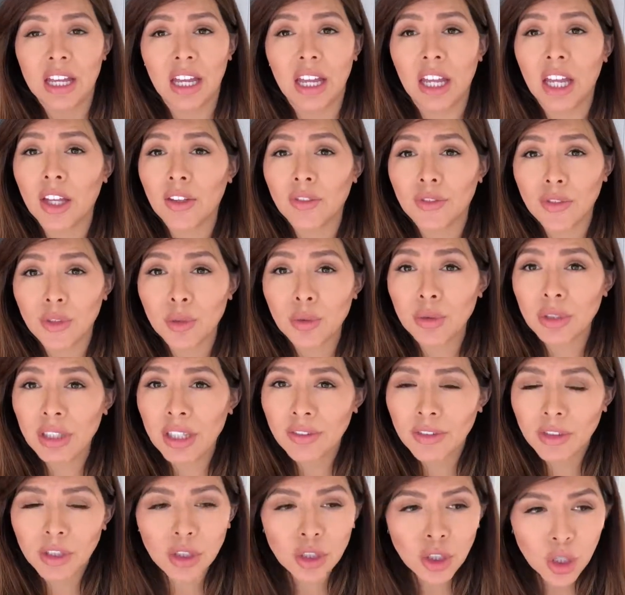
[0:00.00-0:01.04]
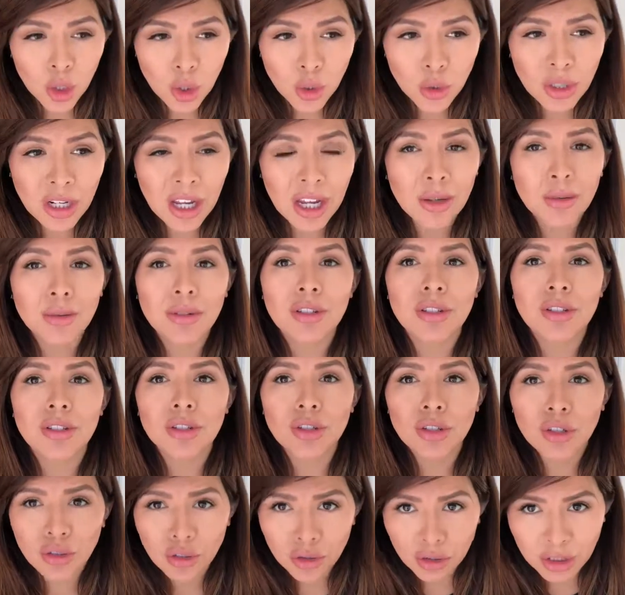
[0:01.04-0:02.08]
If you live alone, I
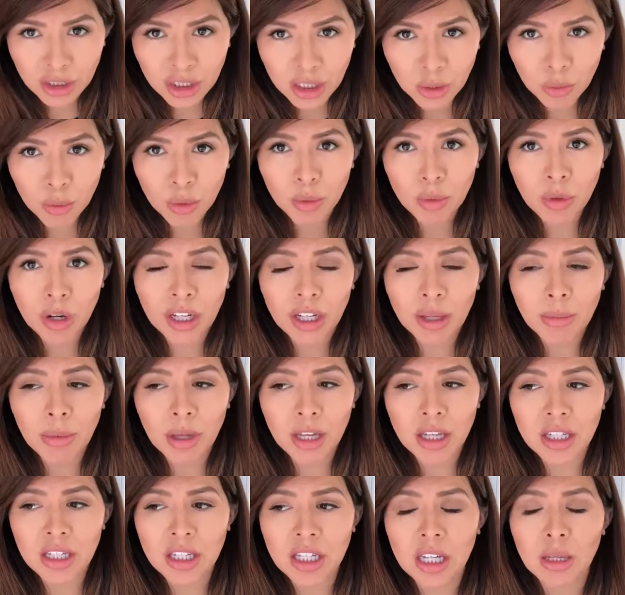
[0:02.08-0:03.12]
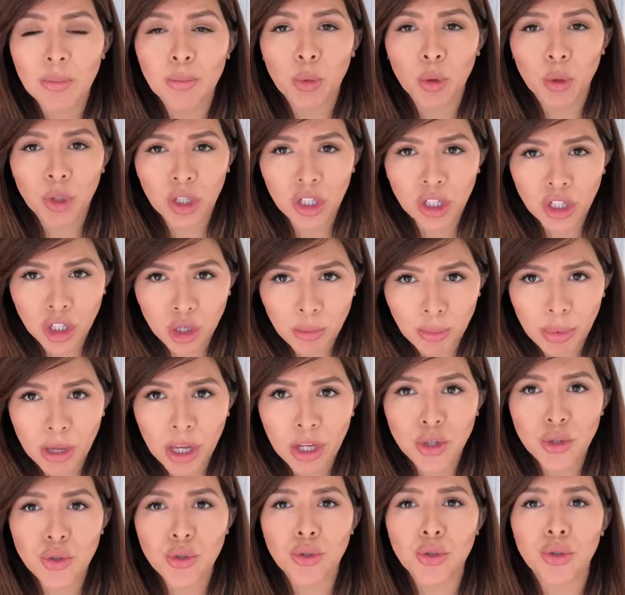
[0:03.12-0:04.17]
certainly would recommend it. Put it in your
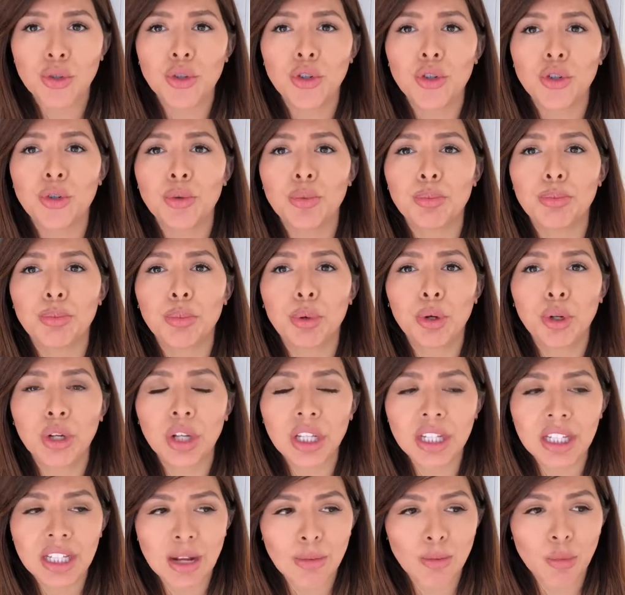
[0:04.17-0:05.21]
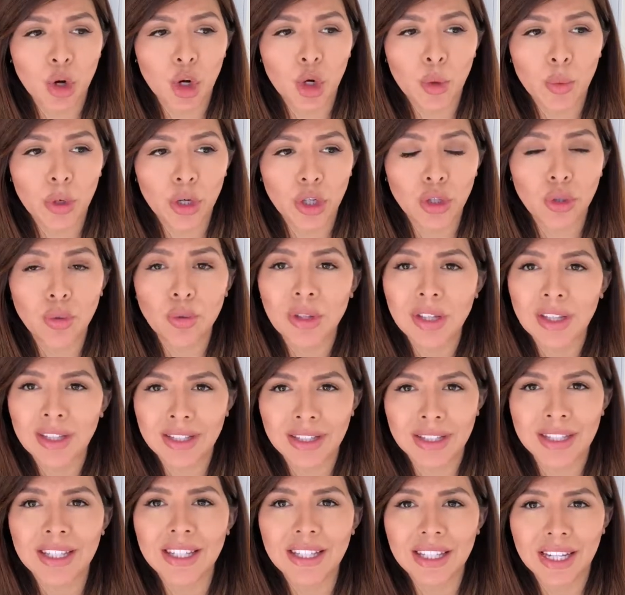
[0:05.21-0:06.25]
bedroom, put it somewhere where you can
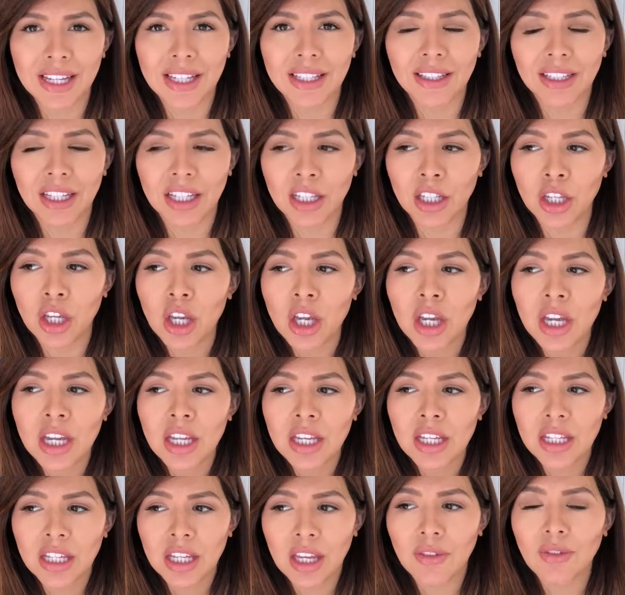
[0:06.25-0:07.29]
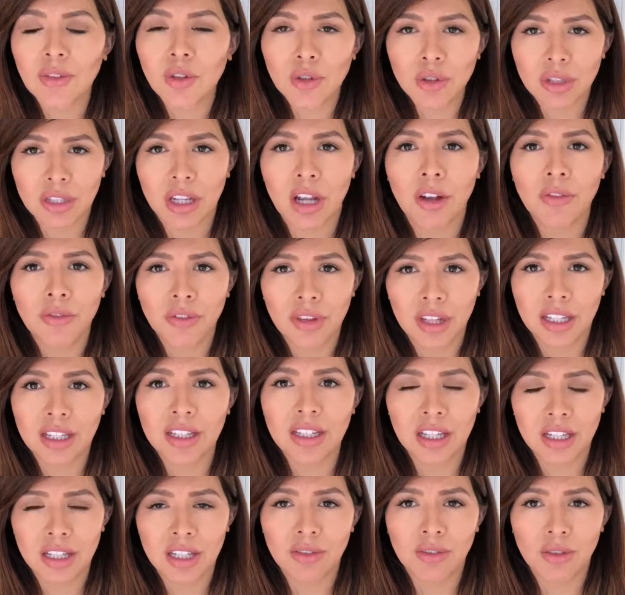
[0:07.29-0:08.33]
see it. Like give yourself that
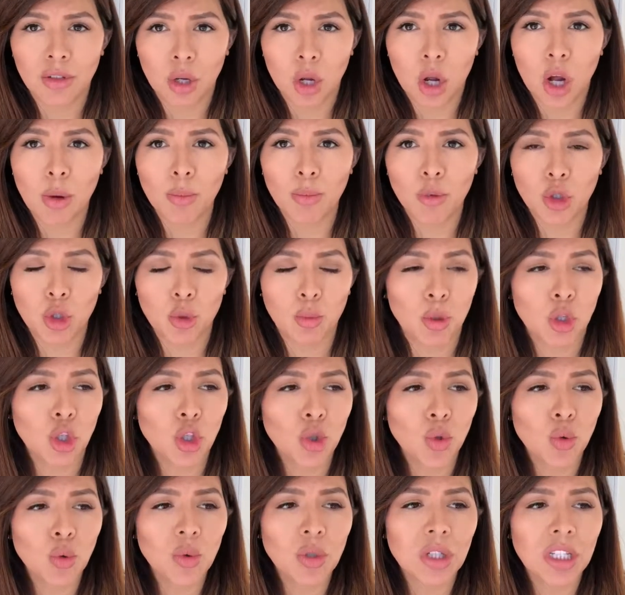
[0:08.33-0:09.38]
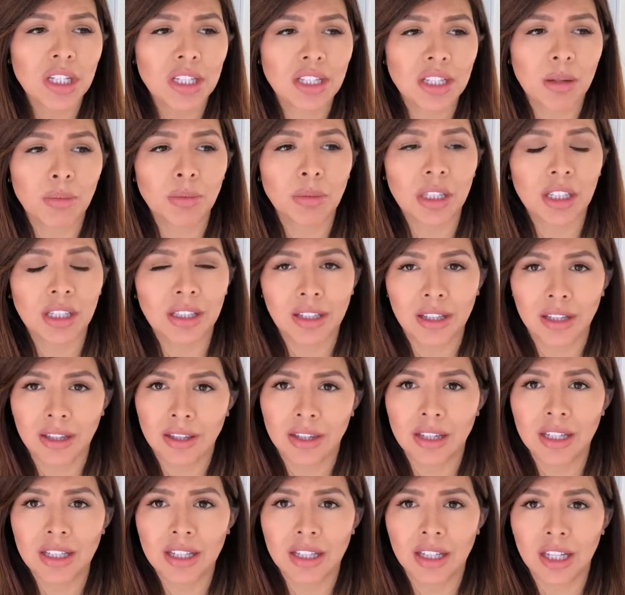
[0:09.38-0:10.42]
sense of accomplishment. Using something like
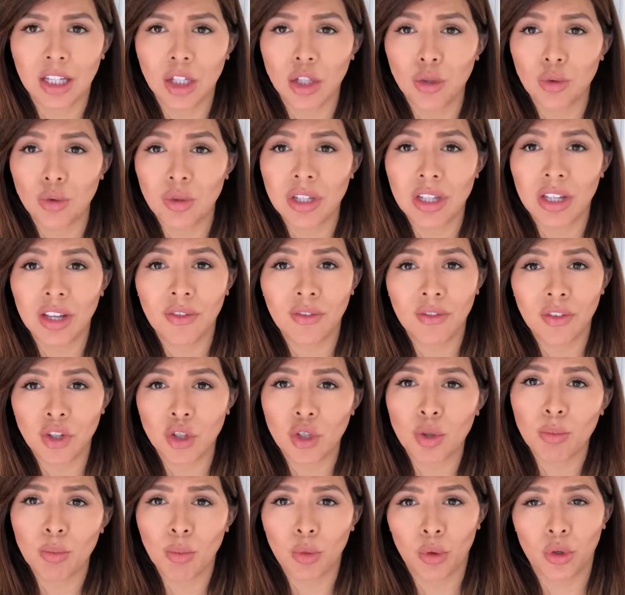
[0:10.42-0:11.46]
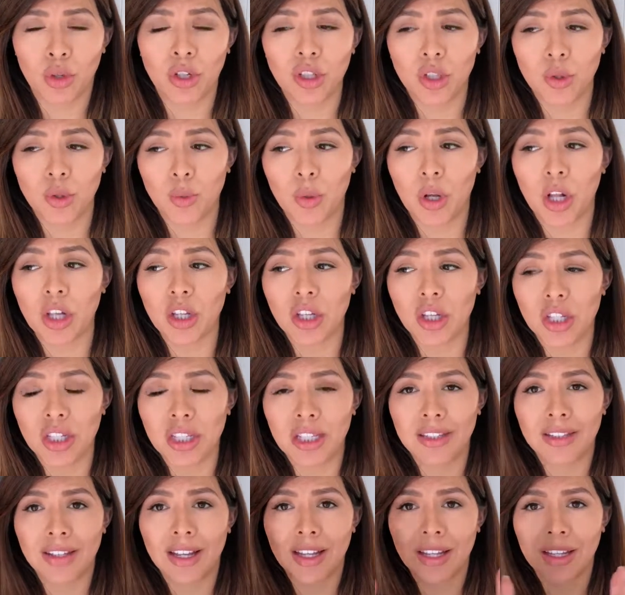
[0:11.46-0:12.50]
this and then using a vision board as well
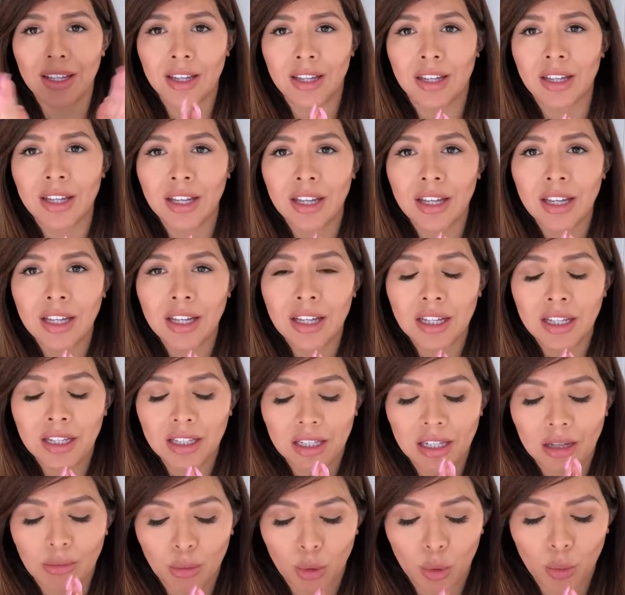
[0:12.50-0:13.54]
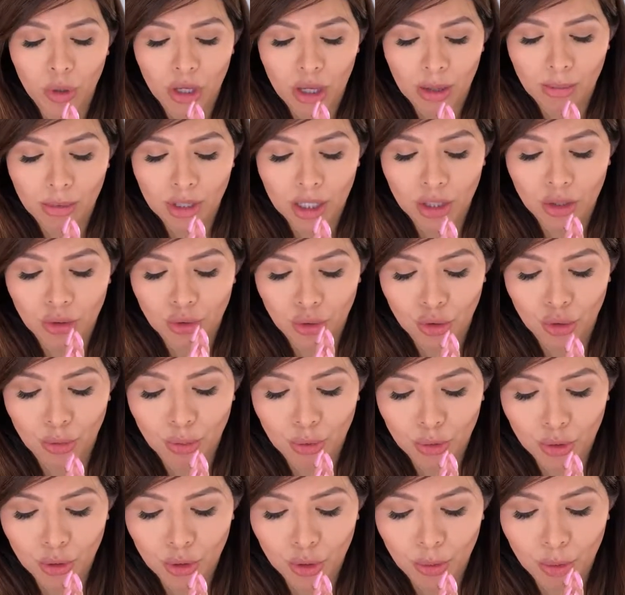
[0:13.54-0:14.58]
is like double whammy, super,
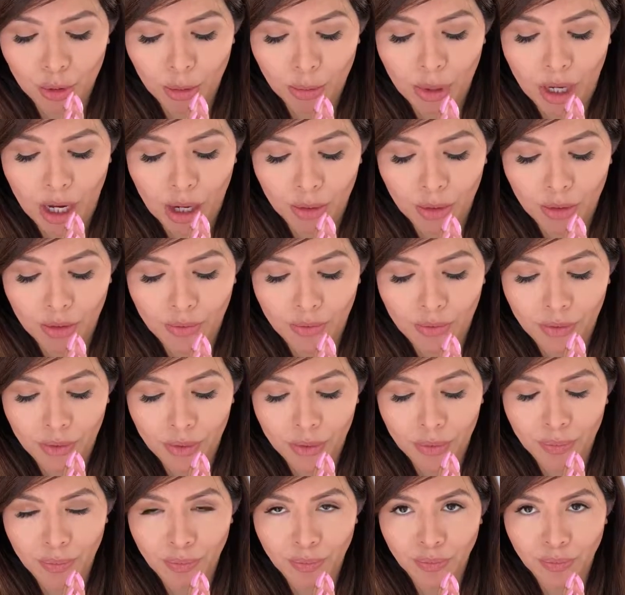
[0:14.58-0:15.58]
super powerful.